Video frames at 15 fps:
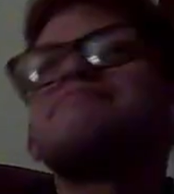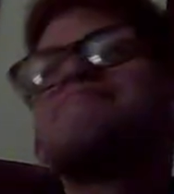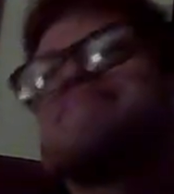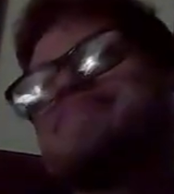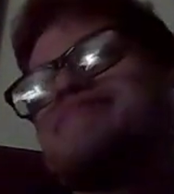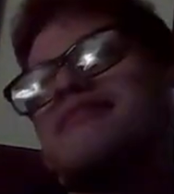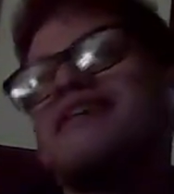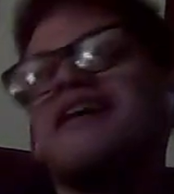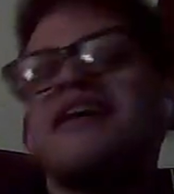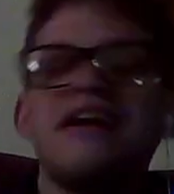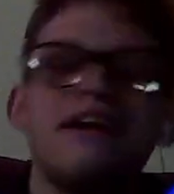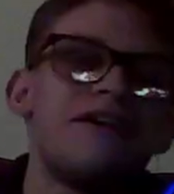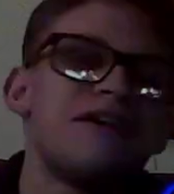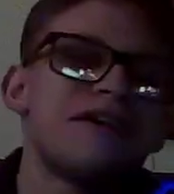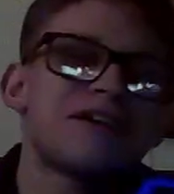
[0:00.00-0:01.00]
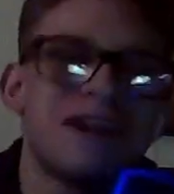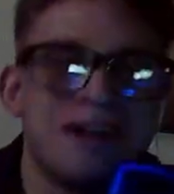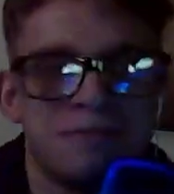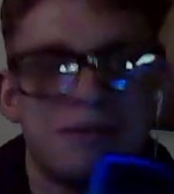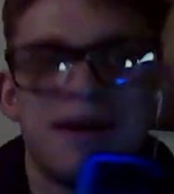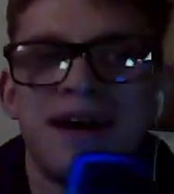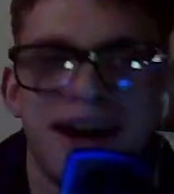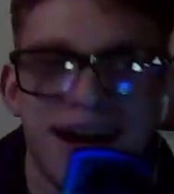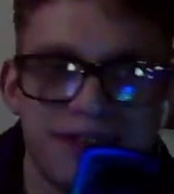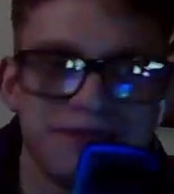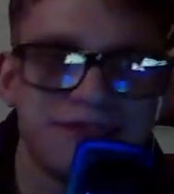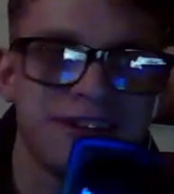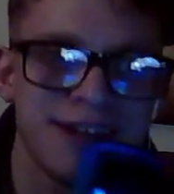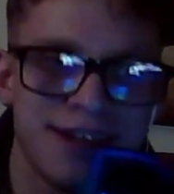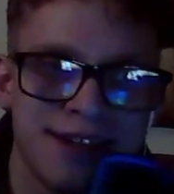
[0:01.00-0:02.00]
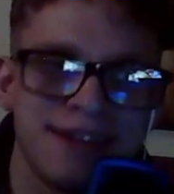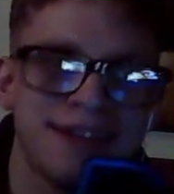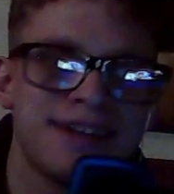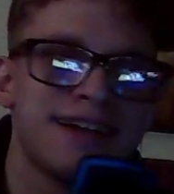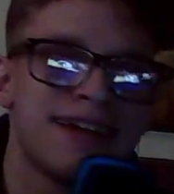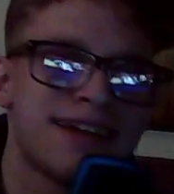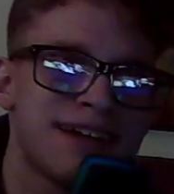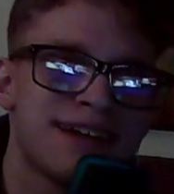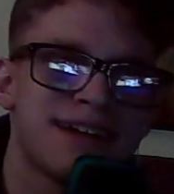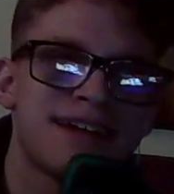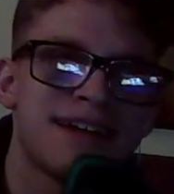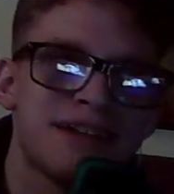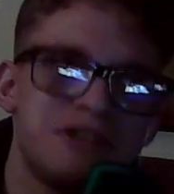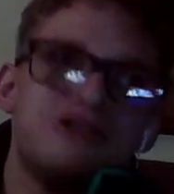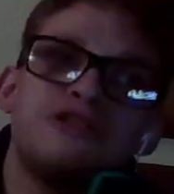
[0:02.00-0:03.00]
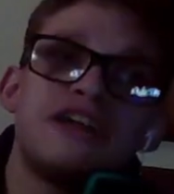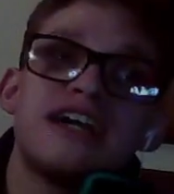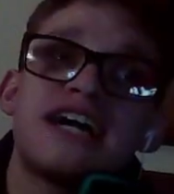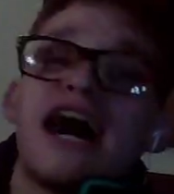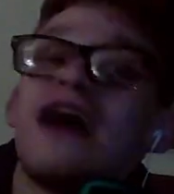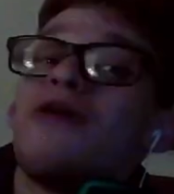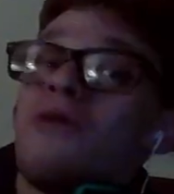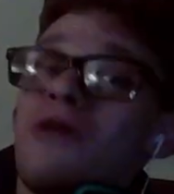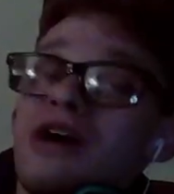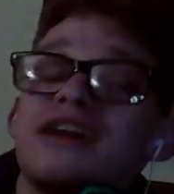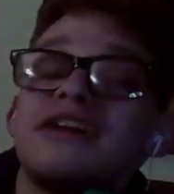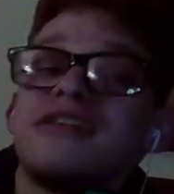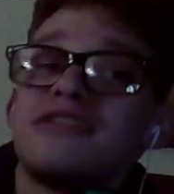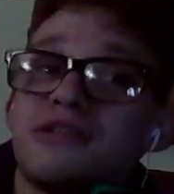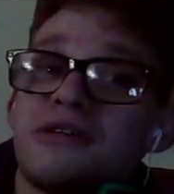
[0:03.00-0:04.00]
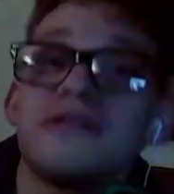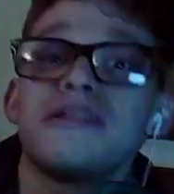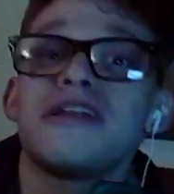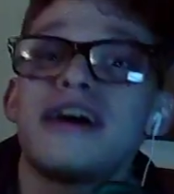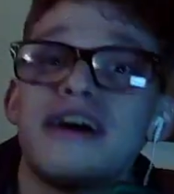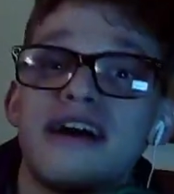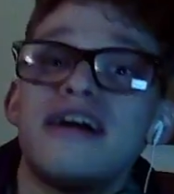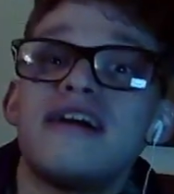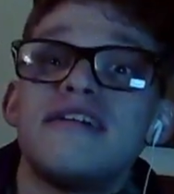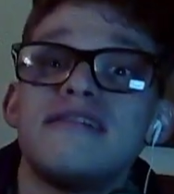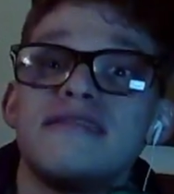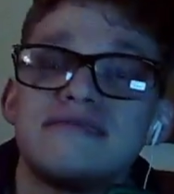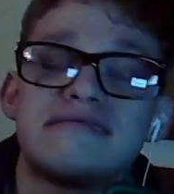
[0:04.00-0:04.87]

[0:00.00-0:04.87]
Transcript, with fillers: out on the Oh, come on, really? Do you think I want to know that?